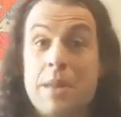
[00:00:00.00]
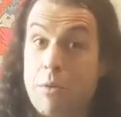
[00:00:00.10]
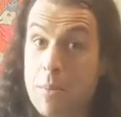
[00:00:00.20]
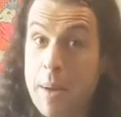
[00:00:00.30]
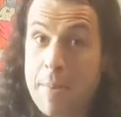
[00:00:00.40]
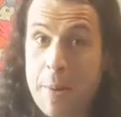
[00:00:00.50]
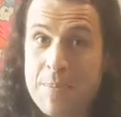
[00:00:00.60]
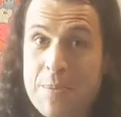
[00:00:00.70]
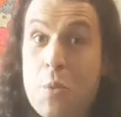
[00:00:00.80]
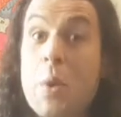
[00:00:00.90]
Now remember,
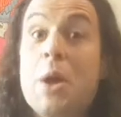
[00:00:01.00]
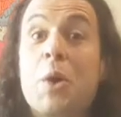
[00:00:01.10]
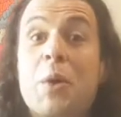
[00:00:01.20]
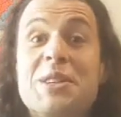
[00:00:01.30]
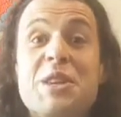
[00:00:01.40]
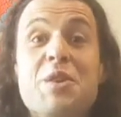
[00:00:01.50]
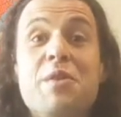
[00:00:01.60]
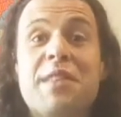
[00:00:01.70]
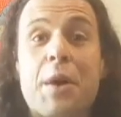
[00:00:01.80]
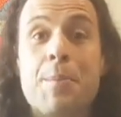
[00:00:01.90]
we are going to
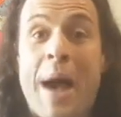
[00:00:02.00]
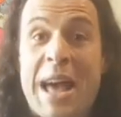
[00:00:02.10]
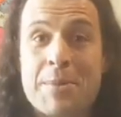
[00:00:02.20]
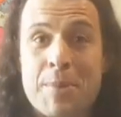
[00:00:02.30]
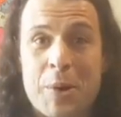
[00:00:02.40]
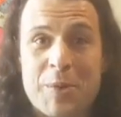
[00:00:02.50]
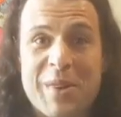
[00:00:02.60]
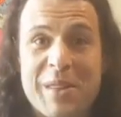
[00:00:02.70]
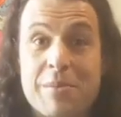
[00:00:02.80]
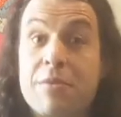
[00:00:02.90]
use our patapon
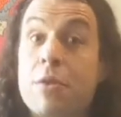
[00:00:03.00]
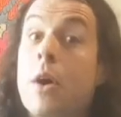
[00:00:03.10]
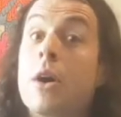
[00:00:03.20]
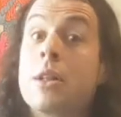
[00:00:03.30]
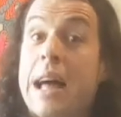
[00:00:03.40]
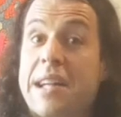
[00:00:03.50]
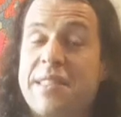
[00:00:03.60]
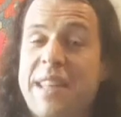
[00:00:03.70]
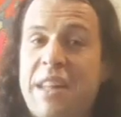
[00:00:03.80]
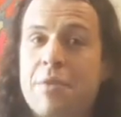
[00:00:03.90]
rhythm for our
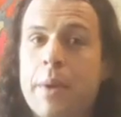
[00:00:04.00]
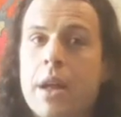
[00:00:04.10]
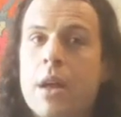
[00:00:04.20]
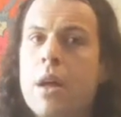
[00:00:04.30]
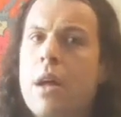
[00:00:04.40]
class next week.